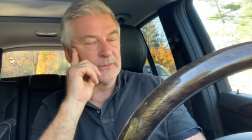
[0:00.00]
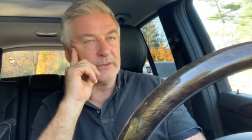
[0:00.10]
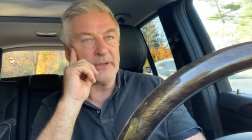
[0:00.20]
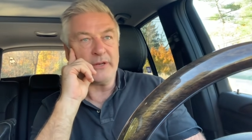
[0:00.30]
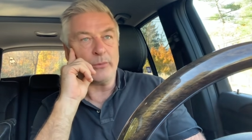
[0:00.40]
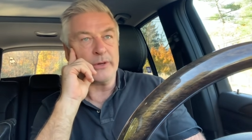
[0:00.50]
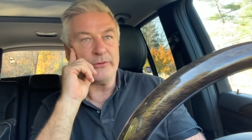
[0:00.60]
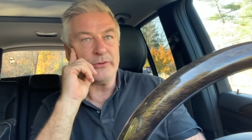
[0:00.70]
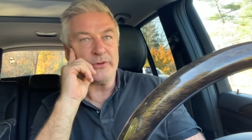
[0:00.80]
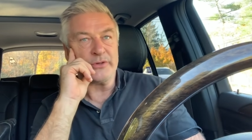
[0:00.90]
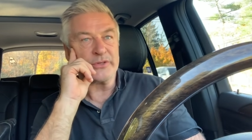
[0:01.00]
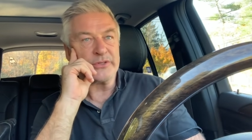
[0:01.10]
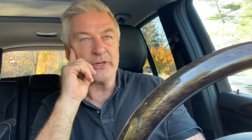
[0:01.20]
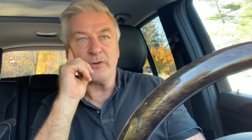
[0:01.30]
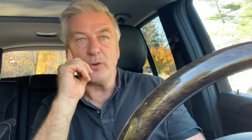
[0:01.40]
that he wanted you to just
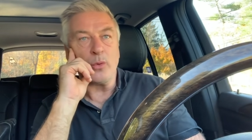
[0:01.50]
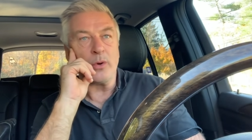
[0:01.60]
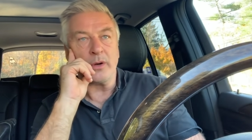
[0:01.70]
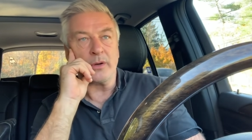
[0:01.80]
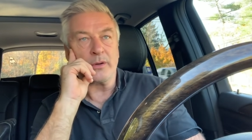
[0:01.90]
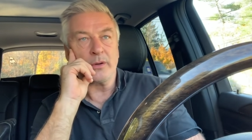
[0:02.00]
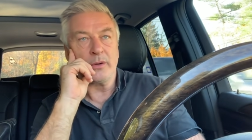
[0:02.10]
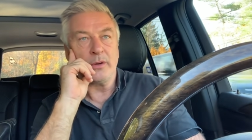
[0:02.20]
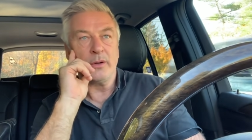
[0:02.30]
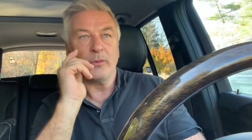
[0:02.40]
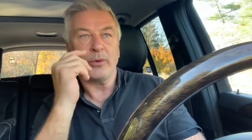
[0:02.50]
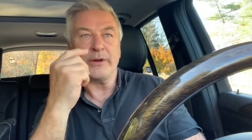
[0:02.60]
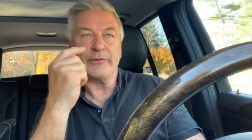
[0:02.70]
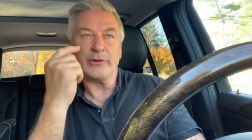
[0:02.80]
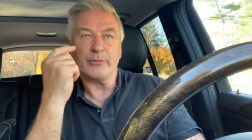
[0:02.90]
ignore
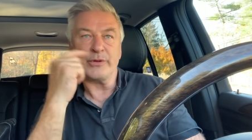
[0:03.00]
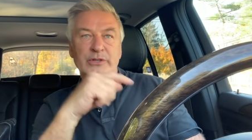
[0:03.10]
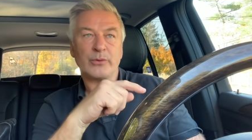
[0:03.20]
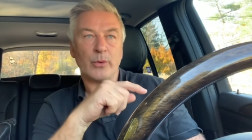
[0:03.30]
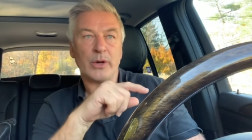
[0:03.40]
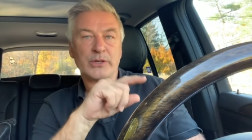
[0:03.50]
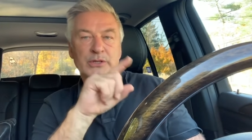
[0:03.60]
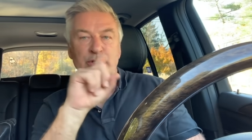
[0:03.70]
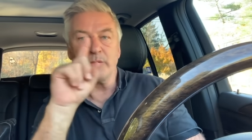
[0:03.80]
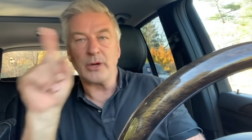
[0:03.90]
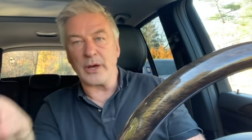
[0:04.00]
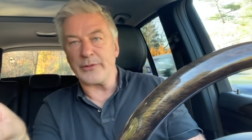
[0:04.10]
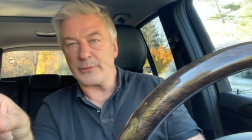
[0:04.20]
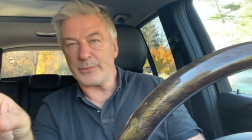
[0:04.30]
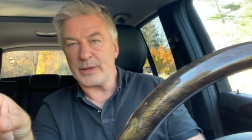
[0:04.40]
whatever the risk was to
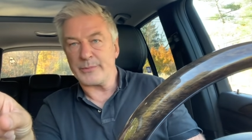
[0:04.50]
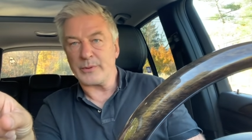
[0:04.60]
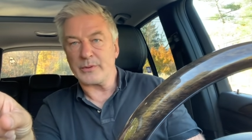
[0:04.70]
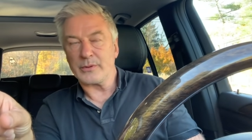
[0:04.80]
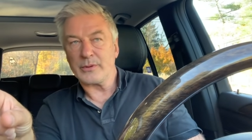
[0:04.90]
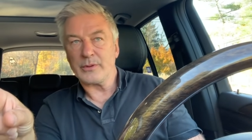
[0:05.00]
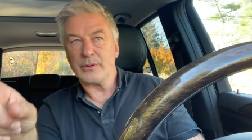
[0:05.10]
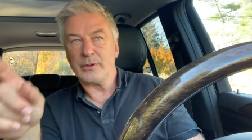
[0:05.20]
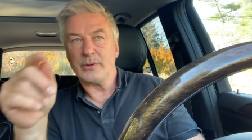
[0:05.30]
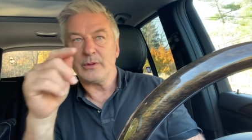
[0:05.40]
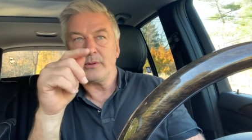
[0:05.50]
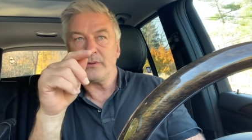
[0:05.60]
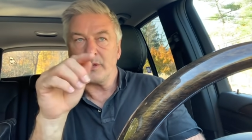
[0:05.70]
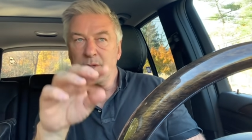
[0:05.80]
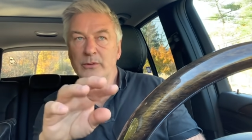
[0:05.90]
other people,
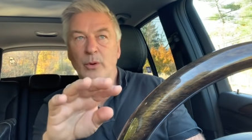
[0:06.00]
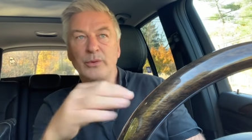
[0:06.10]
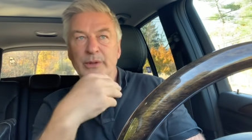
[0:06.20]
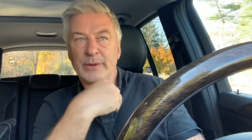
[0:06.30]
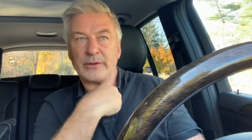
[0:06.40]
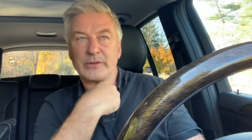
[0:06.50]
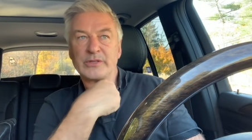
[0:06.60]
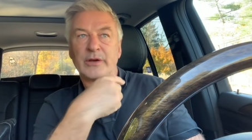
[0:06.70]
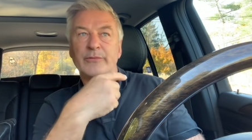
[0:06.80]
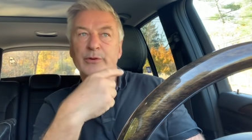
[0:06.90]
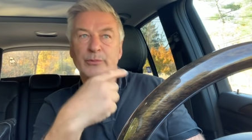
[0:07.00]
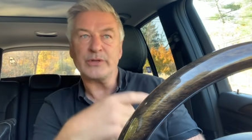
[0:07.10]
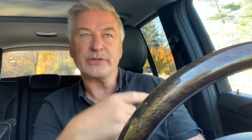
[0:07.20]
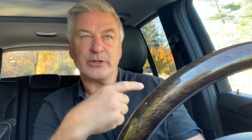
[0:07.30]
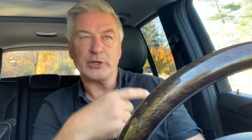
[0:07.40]
not only about yourself, the
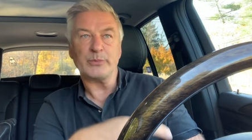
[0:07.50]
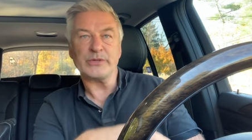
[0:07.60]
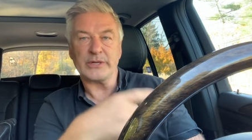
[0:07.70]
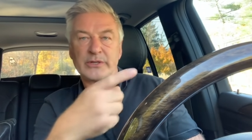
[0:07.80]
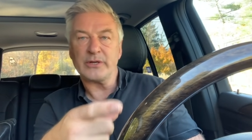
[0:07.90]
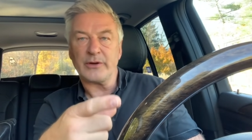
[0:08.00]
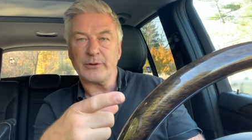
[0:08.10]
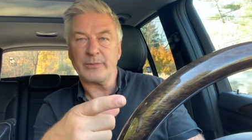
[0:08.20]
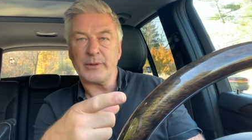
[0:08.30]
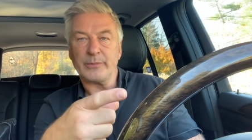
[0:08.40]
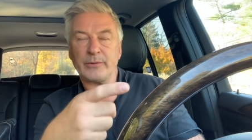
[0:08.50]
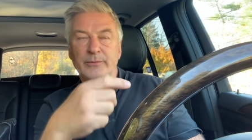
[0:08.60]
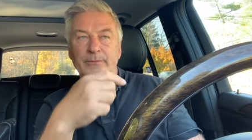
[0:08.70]
risk that you presented to other people.